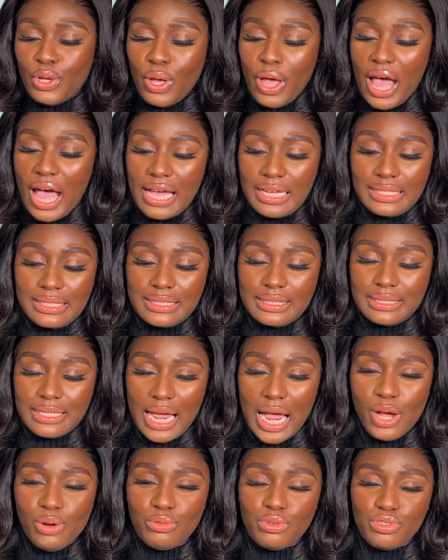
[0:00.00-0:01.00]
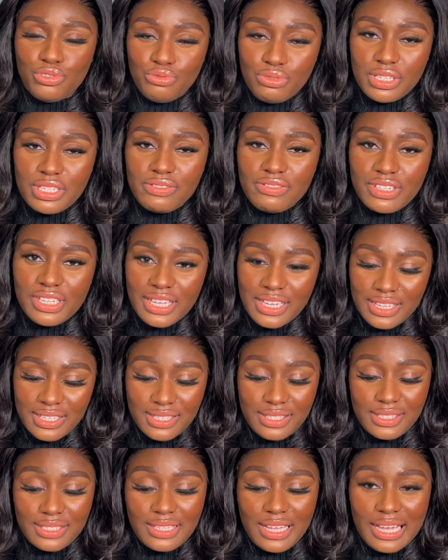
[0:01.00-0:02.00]
and I was really really
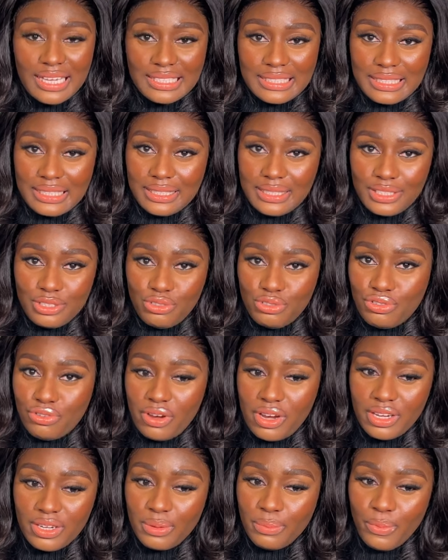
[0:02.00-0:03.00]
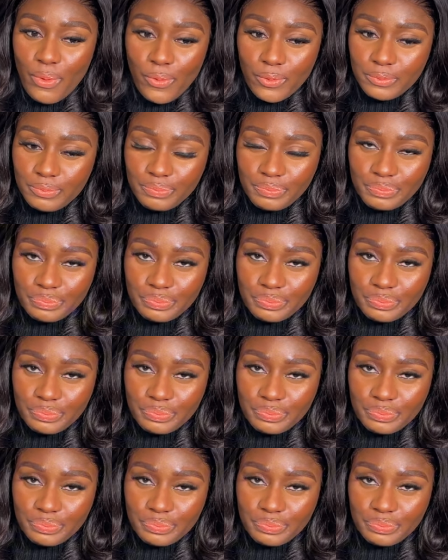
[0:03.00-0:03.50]
excited to try them on.